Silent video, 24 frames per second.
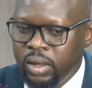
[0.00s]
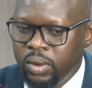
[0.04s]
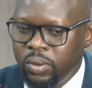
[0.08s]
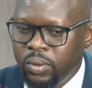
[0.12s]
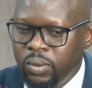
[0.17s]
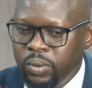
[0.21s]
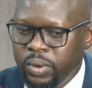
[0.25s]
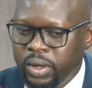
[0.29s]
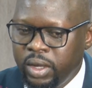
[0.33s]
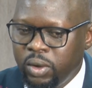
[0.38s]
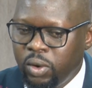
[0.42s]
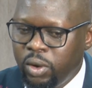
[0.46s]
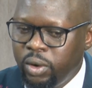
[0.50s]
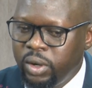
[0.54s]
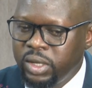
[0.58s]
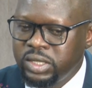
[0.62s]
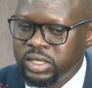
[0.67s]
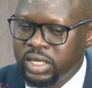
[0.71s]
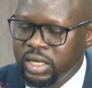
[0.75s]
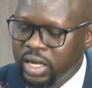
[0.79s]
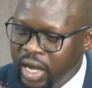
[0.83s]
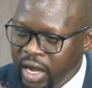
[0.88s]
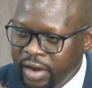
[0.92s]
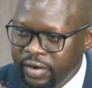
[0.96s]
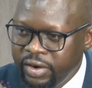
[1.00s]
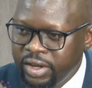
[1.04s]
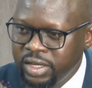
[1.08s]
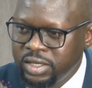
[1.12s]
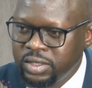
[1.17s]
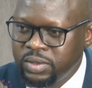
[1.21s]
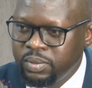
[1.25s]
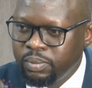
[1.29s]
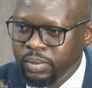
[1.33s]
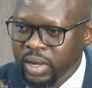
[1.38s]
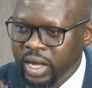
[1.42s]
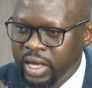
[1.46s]
We always
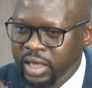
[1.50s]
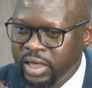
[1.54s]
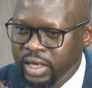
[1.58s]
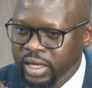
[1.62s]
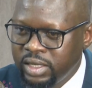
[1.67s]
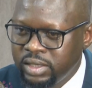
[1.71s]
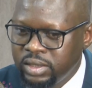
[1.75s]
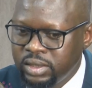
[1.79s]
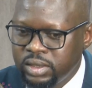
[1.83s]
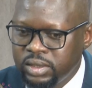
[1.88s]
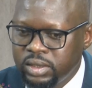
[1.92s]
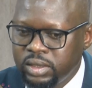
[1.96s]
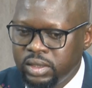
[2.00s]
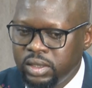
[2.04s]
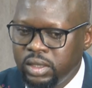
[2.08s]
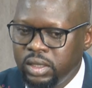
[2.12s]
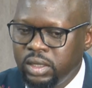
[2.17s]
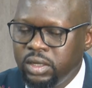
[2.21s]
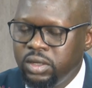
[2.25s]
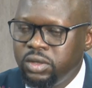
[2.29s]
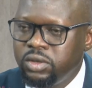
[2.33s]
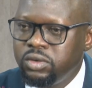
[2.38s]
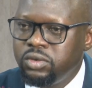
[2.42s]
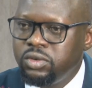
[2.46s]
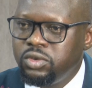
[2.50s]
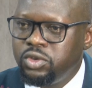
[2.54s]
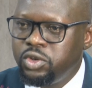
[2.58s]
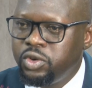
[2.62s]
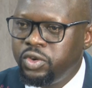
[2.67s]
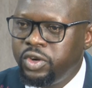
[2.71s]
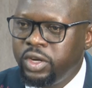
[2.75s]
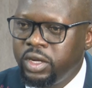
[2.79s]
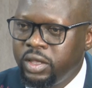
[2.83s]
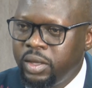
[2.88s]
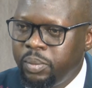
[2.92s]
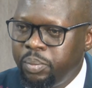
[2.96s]
encourage mothers
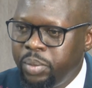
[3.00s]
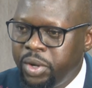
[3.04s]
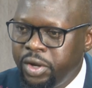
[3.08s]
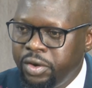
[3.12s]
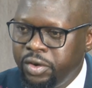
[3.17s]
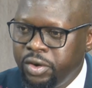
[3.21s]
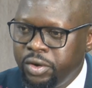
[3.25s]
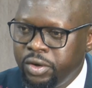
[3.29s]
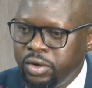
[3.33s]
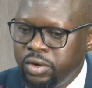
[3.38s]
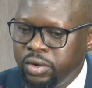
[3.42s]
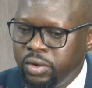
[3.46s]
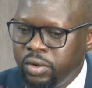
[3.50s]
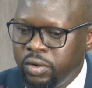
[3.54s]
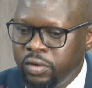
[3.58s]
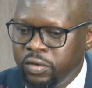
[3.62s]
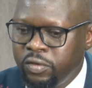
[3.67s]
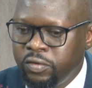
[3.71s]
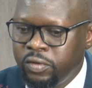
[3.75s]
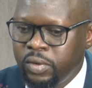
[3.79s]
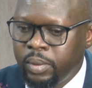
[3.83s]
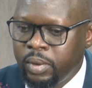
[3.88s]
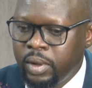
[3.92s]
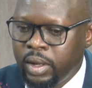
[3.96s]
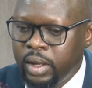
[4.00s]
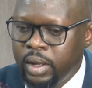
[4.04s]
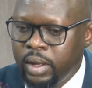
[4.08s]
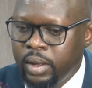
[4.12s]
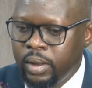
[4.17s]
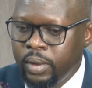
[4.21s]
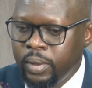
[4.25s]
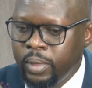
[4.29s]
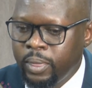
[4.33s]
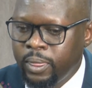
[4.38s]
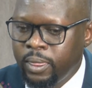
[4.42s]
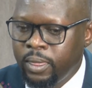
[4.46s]
during the period of
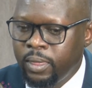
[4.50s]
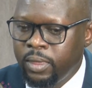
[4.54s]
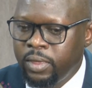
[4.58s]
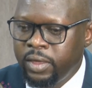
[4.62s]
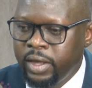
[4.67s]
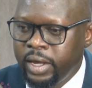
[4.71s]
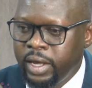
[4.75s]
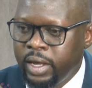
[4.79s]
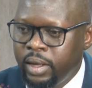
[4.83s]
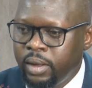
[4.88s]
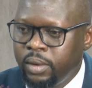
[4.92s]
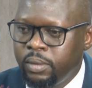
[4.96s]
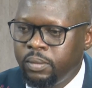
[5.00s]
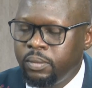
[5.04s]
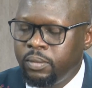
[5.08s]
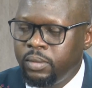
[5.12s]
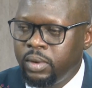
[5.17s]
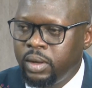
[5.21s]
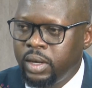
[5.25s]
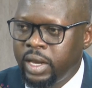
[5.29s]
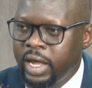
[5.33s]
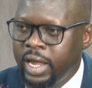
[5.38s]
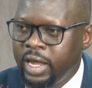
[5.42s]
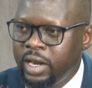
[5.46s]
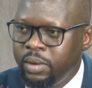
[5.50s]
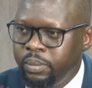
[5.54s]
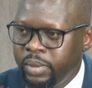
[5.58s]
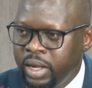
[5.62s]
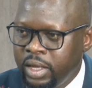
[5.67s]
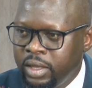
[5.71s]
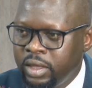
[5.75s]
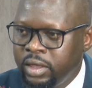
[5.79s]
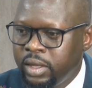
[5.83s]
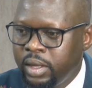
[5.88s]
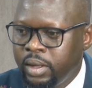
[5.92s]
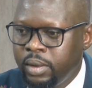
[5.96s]
their
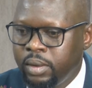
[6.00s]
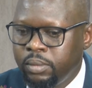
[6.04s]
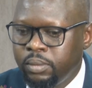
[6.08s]
9-month